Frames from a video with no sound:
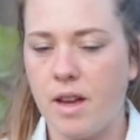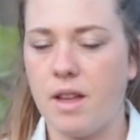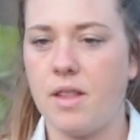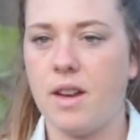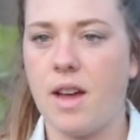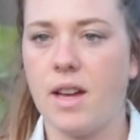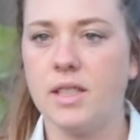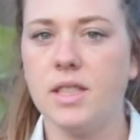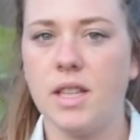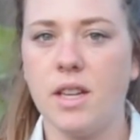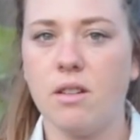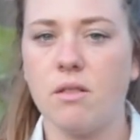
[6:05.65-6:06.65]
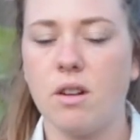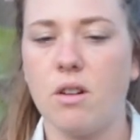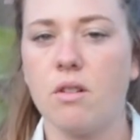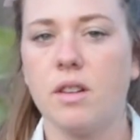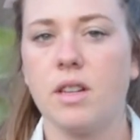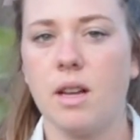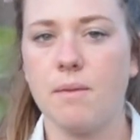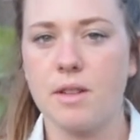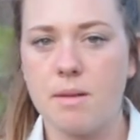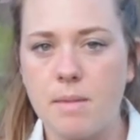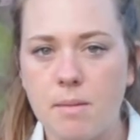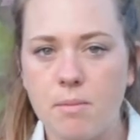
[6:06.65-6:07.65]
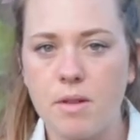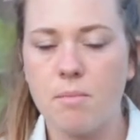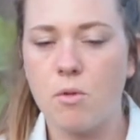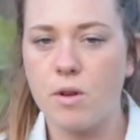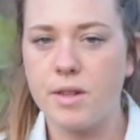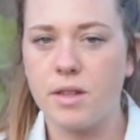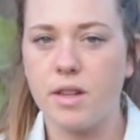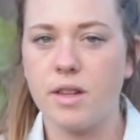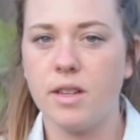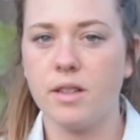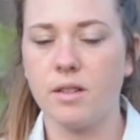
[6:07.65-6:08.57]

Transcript: and then as they grow, cover them up with more dirt,